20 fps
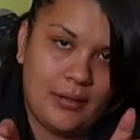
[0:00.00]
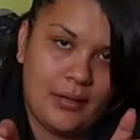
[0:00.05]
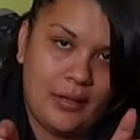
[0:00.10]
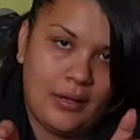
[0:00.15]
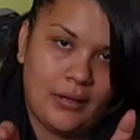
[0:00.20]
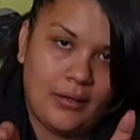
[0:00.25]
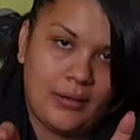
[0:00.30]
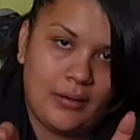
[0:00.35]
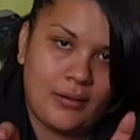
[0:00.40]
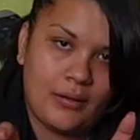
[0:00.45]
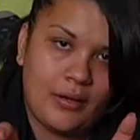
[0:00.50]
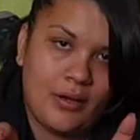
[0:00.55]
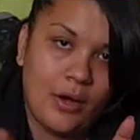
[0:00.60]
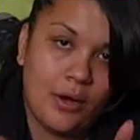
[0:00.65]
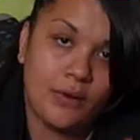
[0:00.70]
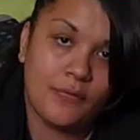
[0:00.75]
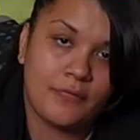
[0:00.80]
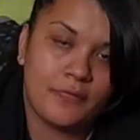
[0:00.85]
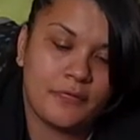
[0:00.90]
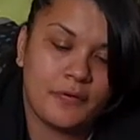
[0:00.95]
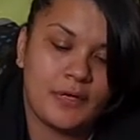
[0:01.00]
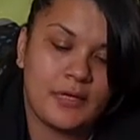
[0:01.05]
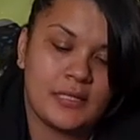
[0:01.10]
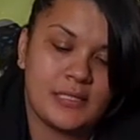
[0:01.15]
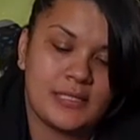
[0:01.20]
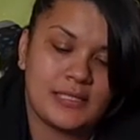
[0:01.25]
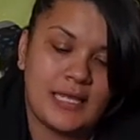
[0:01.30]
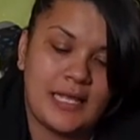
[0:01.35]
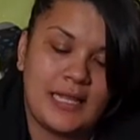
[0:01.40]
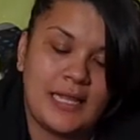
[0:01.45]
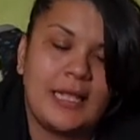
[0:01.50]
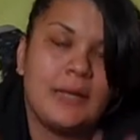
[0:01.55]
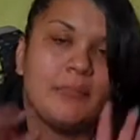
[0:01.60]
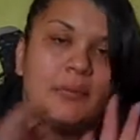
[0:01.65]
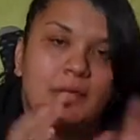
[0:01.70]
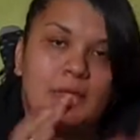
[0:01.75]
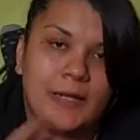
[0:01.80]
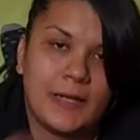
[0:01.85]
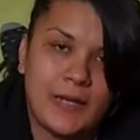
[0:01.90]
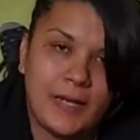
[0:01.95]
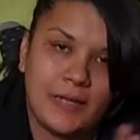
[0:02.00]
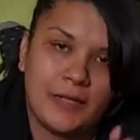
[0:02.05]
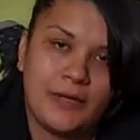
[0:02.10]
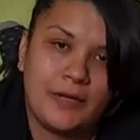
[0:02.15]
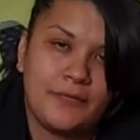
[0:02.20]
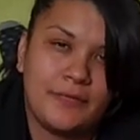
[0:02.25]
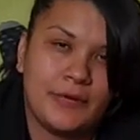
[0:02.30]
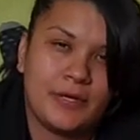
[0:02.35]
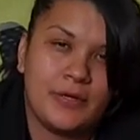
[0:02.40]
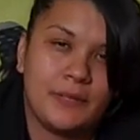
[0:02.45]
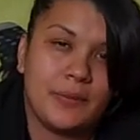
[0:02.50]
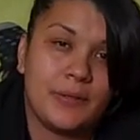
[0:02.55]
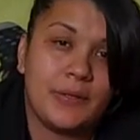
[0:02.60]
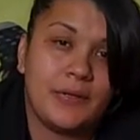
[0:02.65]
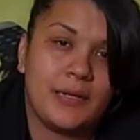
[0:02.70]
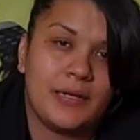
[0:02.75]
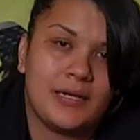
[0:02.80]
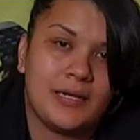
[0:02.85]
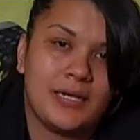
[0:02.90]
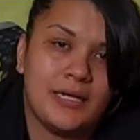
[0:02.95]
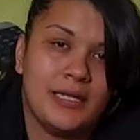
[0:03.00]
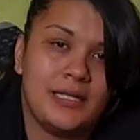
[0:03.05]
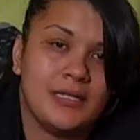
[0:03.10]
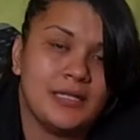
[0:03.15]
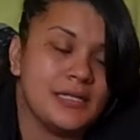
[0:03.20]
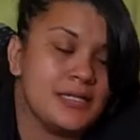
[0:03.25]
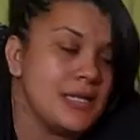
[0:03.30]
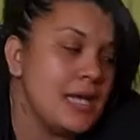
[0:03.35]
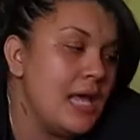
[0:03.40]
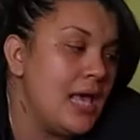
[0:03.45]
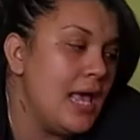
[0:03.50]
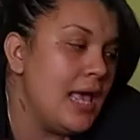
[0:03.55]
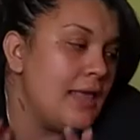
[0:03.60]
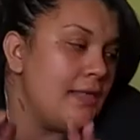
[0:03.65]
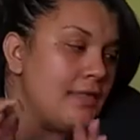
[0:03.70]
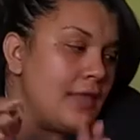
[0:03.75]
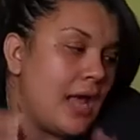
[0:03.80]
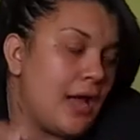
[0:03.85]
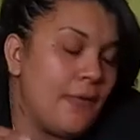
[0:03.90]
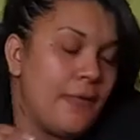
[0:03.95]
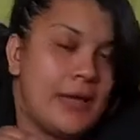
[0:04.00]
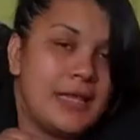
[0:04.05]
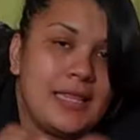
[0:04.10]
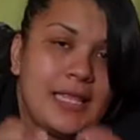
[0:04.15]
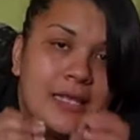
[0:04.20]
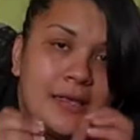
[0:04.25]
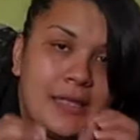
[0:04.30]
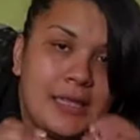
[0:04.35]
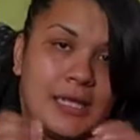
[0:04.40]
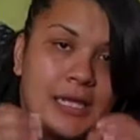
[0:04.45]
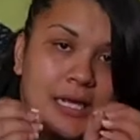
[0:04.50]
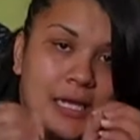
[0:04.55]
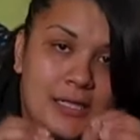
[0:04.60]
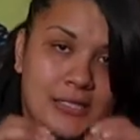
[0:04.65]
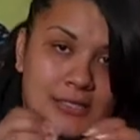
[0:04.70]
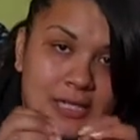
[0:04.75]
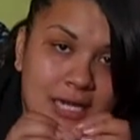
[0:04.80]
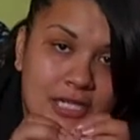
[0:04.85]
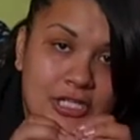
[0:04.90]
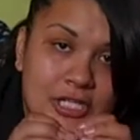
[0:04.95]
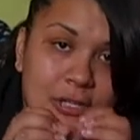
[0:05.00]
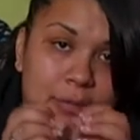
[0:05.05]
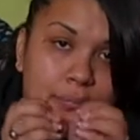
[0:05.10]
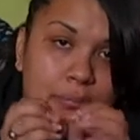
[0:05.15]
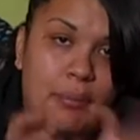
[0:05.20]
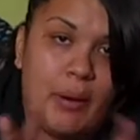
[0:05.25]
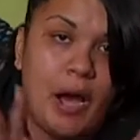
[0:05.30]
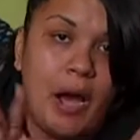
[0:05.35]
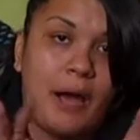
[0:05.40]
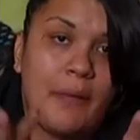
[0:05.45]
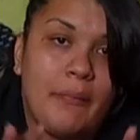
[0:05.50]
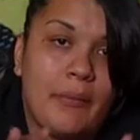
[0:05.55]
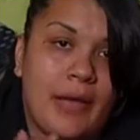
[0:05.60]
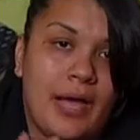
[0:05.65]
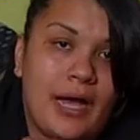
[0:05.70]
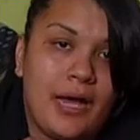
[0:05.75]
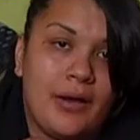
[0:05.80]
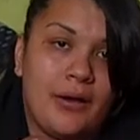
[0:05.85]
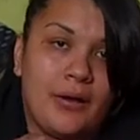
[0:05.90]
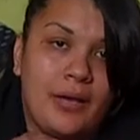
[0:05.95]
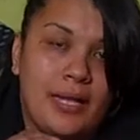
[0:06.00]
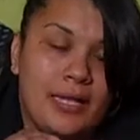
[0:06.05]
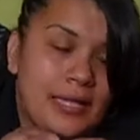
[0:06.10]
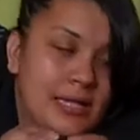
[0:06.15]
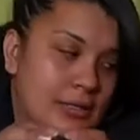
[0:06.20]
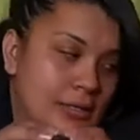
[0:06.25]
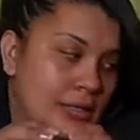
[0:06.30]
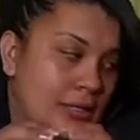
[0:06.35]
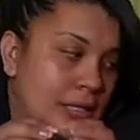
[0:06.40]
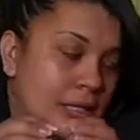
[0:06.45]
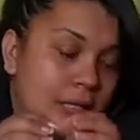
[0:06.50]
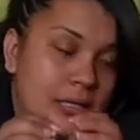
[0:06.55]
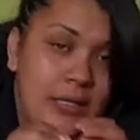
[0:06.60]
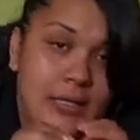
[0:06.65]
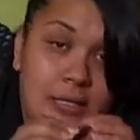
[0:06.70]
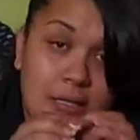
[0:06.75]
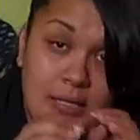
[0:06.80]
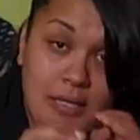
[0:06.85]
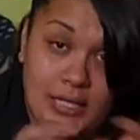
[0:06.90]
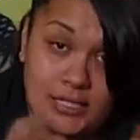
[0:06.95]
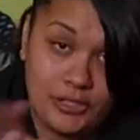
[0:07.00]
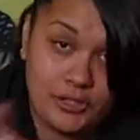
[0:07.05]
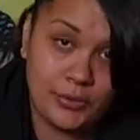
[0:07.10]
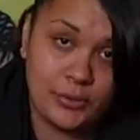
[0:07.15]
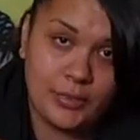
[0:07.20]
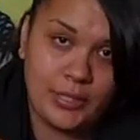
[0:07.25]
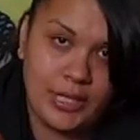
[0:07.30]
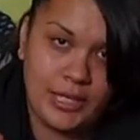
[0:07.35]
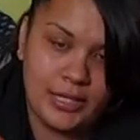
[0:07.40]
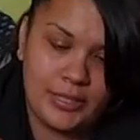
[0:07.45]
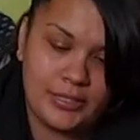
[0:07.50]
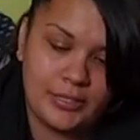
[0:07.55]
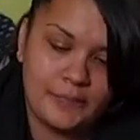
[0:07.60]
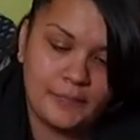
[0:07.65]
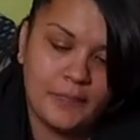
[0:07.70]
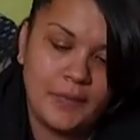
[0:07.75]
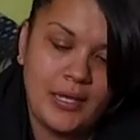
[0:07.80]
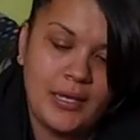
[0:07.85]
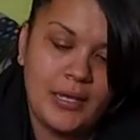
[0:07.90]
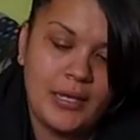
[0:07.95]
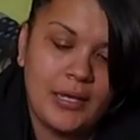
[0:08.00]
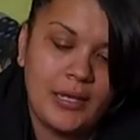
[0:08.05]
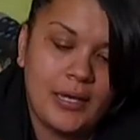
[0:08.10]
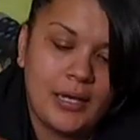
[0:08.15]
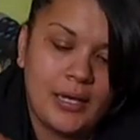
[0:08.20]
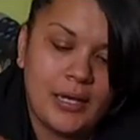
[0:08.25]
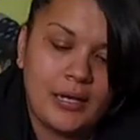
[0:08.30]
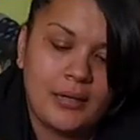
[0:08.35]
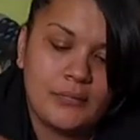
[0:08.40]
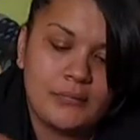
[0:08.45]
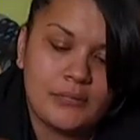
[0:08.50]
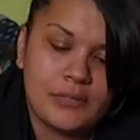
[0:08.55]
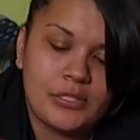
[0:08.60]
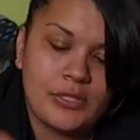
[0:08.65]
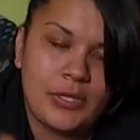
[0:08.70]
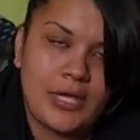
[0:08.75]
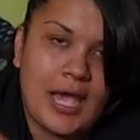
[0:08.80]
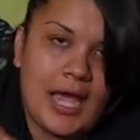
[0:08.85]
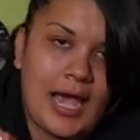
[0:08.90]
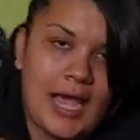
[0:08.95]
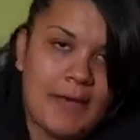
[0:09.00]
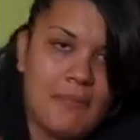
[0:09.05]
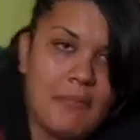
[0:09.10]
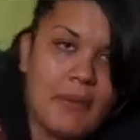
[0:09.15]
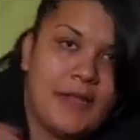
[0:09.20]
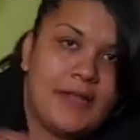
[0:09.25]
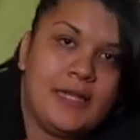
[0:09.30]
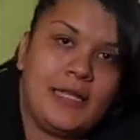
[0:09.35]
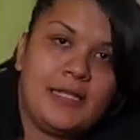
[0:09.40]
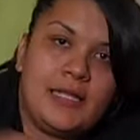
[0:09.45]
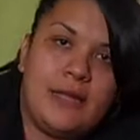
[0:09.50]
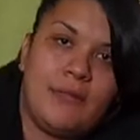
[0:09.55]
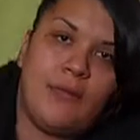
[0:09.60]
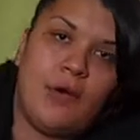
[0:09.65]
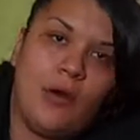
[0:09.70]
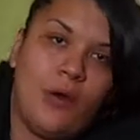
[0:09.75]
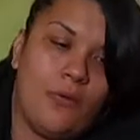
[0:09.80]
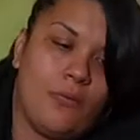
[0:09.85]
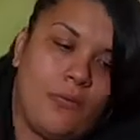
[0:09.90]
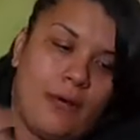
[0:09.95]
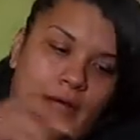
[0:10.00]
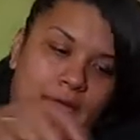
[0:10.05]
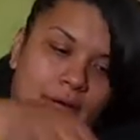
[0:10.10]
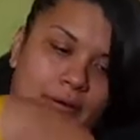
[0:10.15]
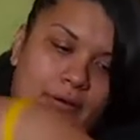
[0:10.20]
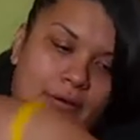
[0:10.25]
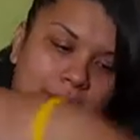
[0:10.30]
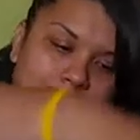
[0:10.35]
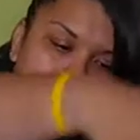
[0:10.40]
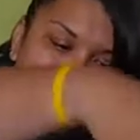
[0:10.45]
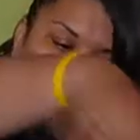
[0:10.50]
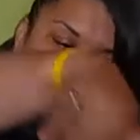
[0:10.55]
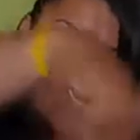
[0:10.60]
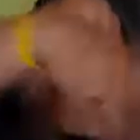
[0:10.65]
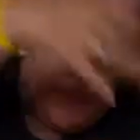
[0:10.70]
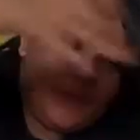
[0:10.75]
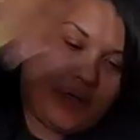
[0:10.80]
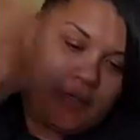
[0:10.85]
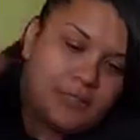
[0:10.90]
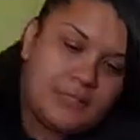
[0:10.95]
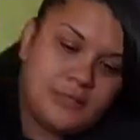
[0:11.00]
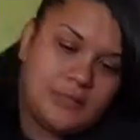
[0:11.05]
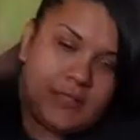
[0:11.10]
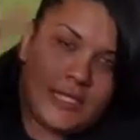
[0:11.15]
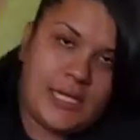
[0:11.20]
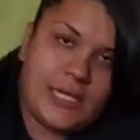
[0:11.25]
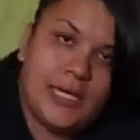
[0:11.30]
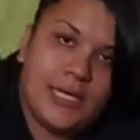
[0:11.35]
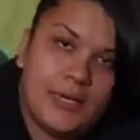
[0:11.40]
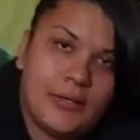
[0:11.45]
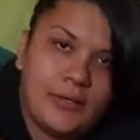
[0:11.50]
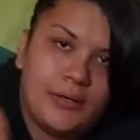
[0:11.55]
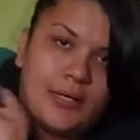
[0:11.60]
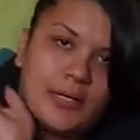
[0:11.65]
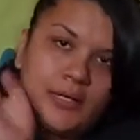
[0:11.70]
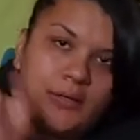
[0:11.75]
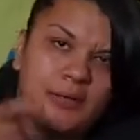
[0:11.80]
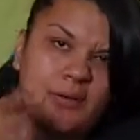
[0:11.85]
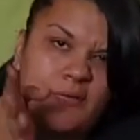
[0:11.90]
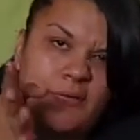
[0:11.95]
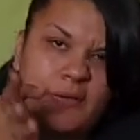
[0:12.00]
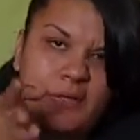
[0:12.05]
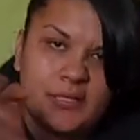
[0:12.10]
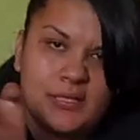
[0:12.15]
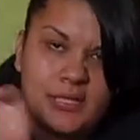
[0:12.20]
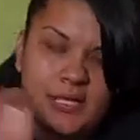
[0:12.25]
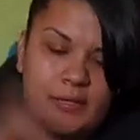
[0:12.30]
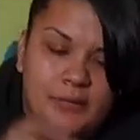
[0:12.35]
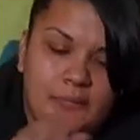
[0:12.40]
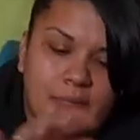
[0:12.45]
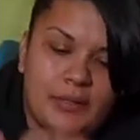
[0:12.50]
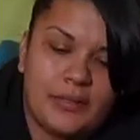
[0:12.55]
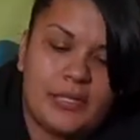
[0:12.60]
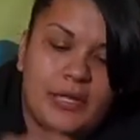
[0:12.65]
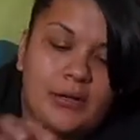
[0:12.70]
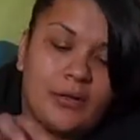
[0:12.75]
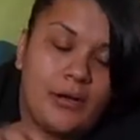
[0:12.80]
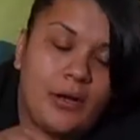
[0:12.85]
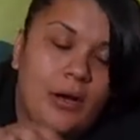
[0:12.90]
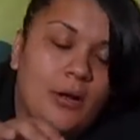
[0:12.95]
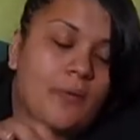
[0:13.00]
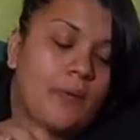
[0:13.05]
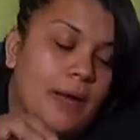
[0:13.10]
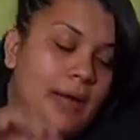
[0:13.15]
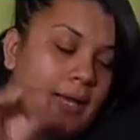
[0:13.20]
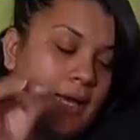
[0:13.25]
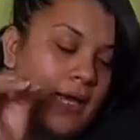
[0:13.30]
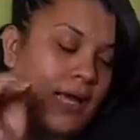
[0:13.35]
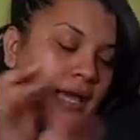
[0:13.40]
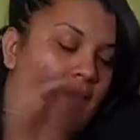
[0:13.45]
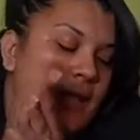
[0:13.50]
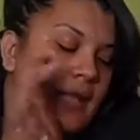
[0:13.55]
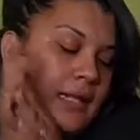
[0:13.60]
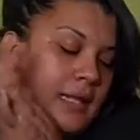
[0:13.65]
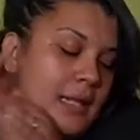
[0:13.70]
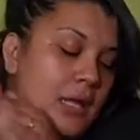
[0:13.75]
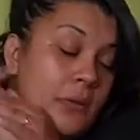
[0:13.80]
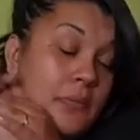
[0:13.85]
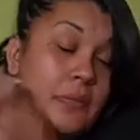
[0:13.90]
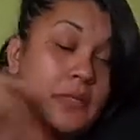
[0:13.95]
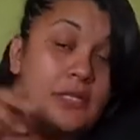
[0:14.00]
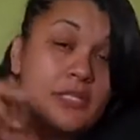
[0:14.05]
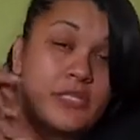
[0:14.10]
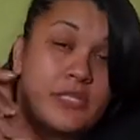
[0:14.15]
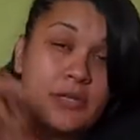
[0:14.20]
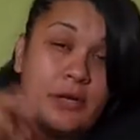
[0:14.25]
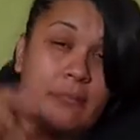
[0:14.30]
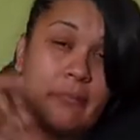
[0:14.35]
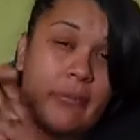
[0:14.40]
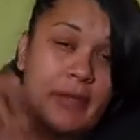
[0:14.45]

uh, coat first, and then put the color if you're gonna put a lot of colors. That way the the colors actually pop out, and they're they're, they're like true color. Um, so yeah, I painted them all white already. If you can tell, I don't know if you can tell, but they're all white, and now I'm gonna start